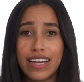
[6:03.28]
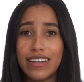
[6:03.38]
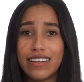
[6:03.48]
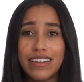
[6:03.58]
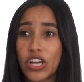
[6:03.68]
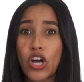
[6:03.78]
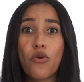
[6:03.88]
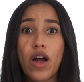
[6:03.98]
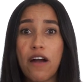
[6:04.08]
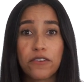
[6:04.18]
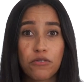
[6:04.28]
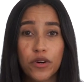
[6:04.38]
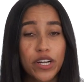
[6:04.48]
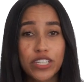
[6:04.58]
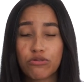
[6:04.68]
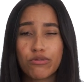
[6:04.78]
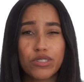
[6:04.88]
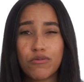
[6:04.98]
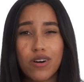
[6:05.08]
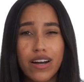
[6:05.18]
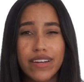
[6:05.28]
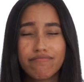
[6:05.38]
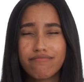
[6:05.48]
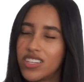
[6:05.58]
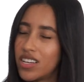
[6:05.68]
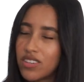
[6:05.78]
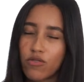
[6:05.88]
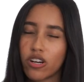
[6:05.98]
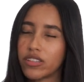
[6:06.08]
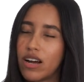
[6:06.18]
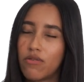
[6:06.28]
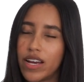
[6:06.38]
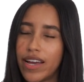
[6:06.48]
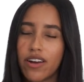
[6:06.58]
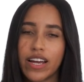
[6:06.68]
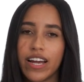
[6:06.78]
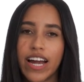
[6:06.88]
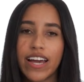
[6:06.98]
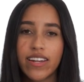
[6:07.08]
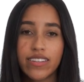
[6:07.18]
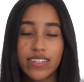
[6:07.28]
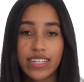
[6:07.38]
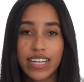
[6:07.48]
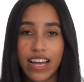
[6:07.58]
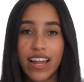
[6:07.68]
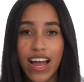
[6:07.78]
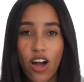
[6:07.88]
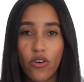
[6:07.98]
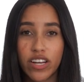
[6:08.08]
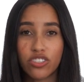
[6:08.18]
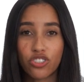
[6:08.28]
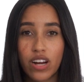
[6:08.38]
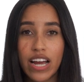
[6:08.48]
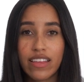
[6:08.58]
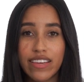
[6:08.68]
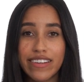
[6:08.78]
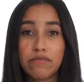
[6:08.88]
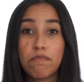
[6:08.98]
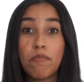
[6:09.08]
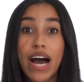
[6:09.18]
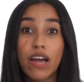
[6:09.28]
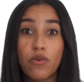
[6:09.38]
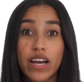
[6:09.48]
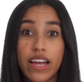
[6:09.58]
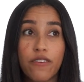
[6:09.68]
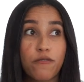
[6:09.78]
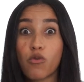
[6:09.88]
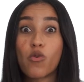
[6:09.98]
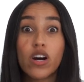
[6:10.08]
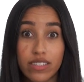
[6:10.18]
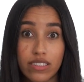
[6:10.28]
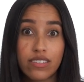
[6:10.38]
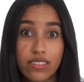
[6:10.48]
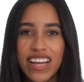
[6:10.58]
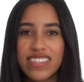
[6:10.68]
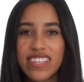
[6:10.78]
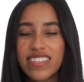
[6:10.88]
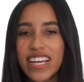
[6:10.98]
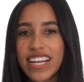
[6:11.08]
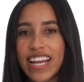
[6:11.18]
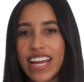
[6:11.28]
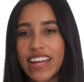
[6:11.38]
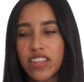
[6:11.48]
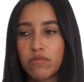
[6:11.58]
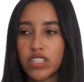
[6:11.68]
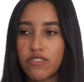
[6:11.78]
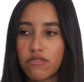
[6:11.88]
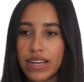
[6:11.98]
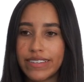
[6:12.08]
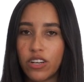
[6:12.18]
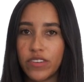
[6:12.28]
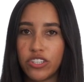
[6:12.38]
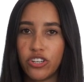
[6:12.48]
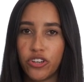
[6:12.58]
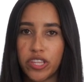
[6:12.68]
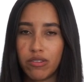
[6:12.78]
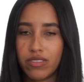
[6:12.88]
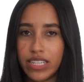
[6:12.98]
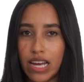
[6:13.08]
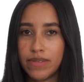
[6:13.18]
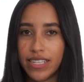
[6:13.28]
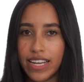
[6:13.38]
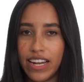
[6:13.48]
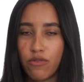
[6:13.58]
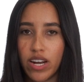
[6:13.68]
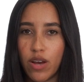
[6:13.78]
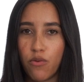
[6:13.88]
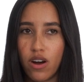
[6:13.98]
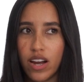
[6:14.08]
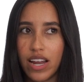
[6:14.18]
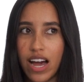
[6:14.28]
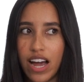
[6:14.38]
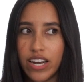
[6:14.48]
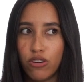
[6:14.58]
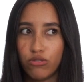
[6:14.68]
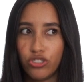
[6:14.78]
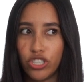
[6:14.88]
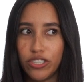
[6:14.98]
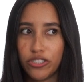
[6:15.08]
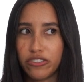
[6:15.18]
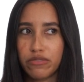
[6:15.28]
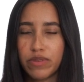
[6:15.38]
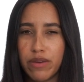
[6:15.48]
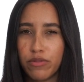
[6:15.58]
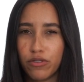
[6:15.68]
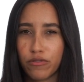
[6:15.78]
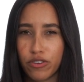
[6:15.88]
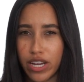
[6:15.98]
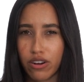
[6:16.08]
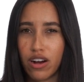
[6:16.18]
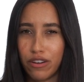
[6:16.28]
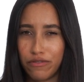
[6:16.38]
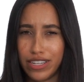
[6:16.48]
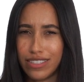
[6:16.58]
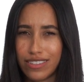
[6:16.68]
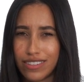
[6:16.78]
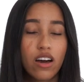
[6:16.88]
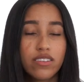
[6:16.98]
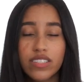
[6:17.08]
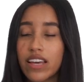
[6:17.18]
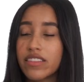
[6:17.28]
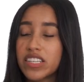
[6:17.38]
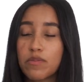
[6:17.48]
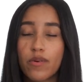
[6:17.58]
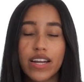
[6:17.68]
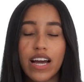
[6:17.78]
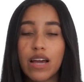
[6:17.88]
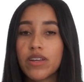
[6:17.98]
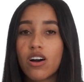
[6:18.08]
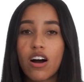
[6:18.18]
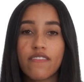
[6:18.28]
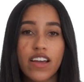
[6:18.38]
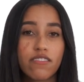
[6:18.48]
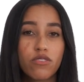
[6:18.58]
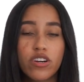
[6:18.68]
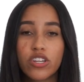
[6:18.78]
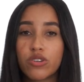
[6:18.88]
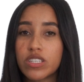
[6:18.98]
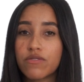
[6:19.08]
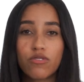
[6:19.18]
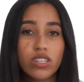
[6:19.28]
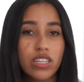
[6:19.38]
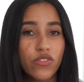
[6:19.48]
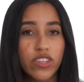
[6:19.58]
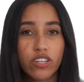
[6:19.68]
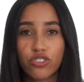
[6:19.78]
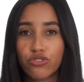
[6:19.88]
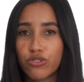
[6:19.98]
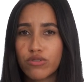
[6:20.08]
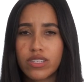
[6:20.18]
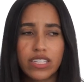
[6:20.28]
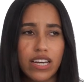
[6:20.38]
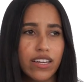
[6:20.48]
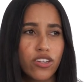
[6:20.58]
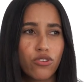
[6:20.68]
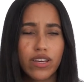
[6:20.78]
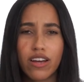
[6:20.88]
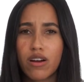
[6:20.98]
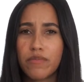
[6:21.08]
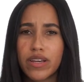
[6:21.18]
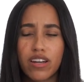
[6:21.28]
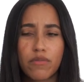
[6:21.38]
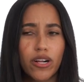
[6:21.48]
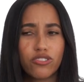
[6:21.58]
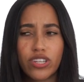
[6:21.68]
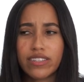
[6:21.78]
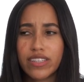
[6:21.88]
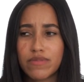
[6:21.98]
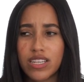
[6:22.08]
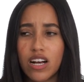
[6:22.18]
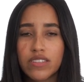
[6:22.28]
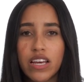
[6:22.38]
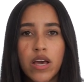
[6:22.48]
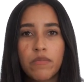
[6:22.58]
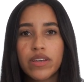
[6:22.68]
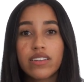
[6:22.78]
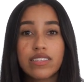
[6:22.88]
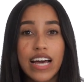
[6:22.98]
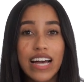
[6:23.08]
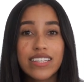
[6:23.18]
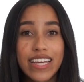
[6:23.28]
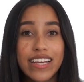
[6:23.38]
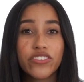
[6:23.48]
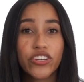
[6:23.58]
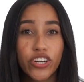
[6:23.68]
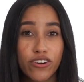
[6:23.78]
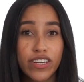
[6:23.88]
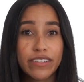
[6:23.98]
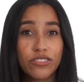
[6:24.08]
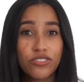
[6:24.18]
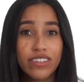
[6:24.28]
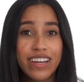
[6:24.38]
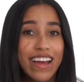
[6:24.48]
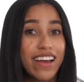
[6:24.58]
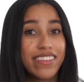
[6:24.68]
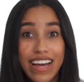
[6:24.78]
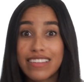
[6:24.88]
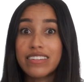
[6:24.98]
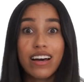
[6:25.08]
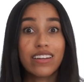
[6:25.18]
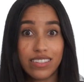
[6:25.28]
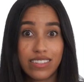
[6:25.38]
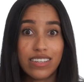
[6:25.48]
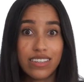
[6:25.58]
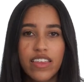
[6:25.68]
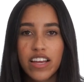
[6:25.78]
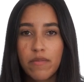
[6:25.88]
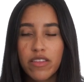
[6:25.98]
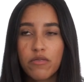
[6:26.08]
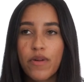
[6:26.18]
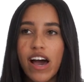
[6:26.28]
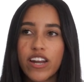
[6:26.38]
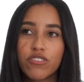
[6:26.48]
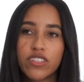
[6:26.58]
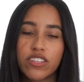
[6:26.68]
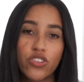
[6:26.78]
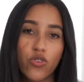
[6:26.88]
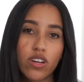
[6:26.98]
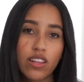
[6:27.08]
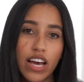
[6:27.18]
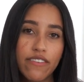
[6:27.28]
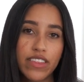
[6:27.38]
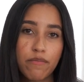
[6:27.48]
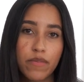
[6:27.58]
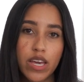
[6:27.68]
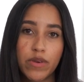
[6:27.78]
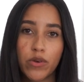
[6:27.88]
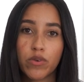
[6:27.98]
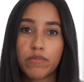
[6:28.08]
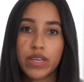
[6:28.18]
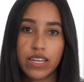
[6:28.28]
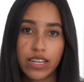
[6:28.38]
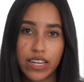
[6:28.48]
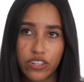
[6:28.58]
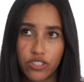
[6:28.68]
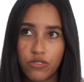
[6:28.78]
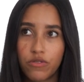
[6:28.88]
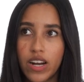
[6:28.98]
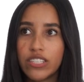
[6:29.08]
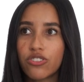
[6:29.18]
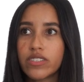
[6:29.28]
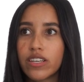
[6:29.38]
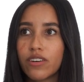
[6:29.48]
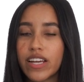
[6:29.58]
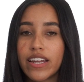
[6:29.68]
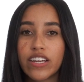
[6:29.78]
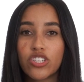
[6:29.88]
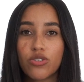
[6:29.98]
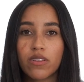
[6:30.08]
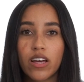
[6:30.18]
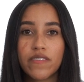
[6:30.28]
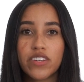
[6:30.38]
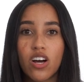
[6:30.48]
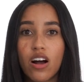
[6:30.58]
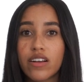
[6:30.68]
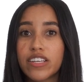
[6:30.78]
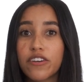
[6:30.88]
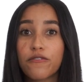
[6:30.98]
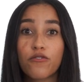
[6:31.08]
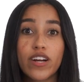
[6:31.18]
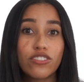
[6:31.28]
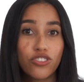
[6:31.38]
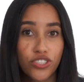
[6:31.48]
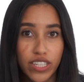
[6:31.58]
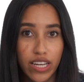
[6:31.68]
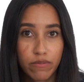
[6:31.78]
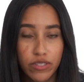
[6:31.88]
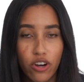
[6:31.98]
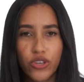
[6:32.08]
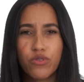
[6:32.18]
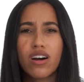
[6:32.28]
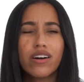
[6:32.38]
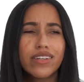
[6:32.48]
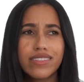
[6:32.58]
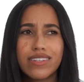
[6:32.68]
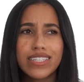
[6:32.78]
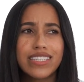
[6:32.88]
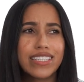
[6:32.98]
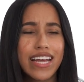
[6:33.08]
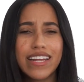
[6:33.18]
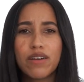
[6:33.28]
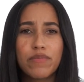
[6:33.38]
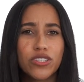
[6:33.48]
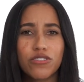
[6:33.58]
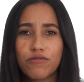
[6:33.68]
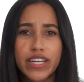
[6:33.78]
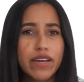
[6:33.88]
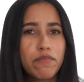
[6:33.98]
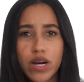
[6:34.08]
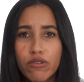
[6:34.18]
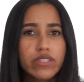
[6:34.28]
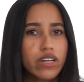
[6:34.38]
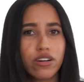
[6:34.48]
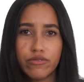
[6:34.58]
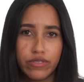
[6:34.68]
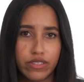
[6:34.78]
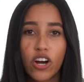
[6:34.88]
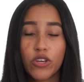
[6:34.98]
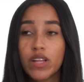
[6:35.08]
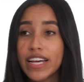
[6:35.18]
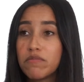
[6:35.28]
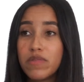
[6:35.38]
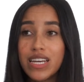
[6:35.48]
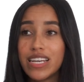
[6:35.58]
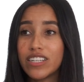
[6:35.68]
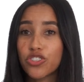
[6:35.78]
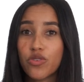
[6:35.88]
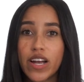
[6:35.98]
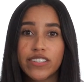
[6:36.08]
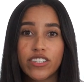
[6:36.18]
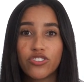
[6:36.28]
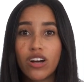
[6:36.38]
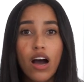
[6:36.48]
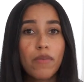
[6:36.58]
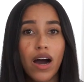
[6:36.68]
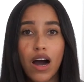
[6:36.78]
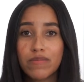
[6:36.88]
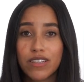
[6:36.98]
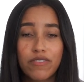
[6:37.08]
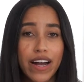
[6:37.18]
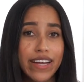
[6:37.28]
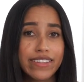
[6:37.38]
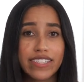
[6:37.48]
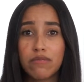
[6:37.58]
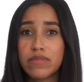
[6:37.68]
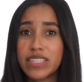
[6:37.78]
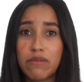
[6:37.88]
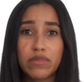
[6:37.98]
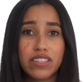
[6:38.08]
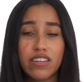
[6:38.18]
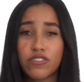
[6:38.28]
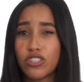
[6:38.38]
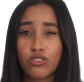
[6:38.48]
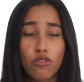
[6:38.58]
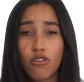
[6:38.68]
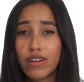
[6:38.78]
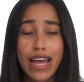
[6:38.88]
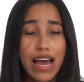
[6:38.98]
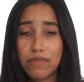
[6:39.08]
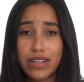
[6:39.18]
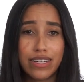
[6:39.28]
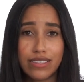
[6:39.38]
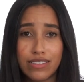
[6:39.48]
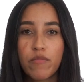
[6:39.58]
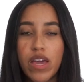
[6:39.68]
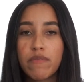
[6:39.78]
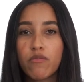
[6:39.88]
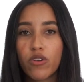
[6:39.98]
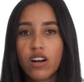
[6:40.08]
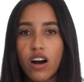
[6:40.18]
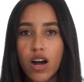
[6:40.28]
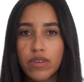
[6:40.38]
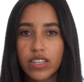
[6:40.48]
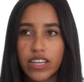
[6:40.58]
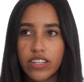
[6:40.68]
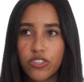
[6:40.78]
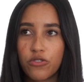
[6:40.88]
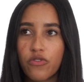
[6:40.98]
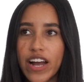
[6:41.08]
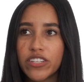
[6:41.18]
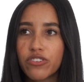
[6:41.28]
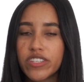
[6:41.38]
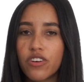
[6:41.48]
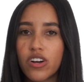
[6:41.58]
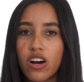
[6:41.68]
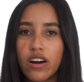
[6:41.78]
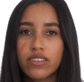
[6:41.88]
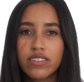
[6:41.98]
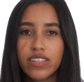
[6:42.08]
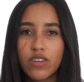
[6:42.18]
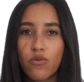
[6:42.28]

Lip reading: and go after what I truly want. Doesn't work that way, okay? I needed to get out and try things my way for once. And since I gained the belief in myself and took those steps to getting what I want, I don't judge other people for their confidence. Honestly, at this point, I'm in awe of everyone who is fully living their truth, standing in who they are, being unapologetically themselves, because that takes courage. And that's not easy. Think about the patterns in your life that may be repeating. Do you find yourself getting into a lot of toxic friendships? Are you constantly dating a bunch of freaking bozos? Are you like me and trying to job hop to find some semblance of control and happiness? Maybe more commonly, do you find yourself constantly